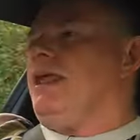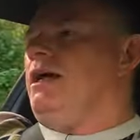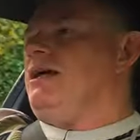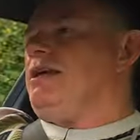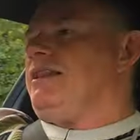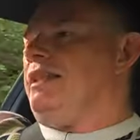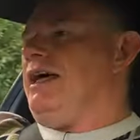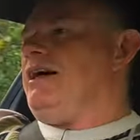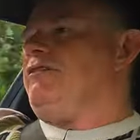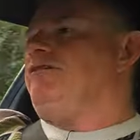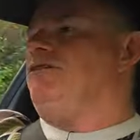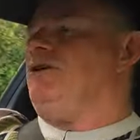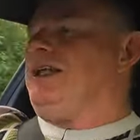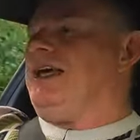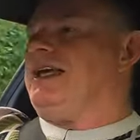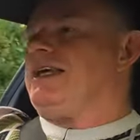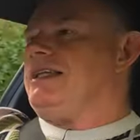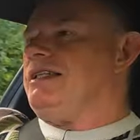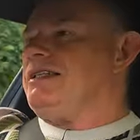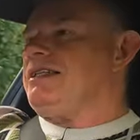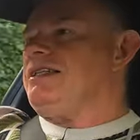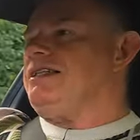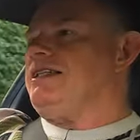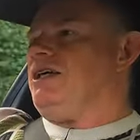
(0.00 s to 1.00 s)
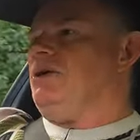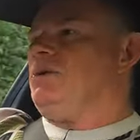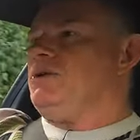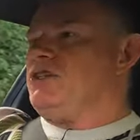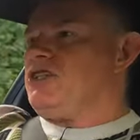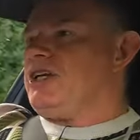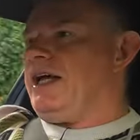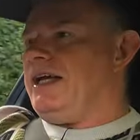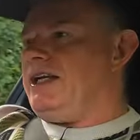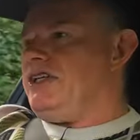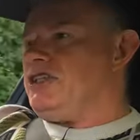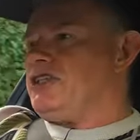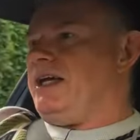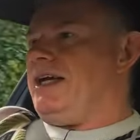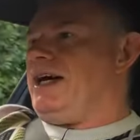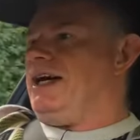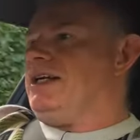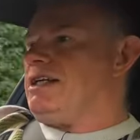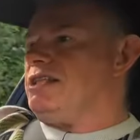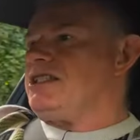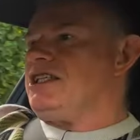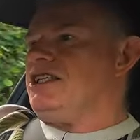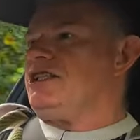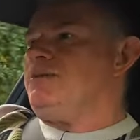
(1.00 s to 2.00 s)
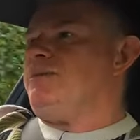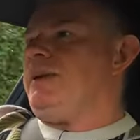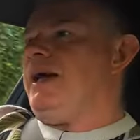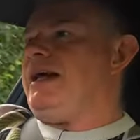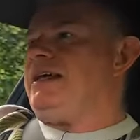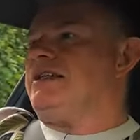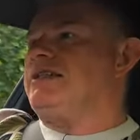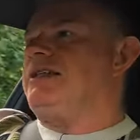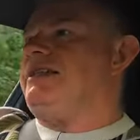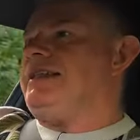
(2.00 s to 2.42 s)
Therefore, they can still change it, and I suspect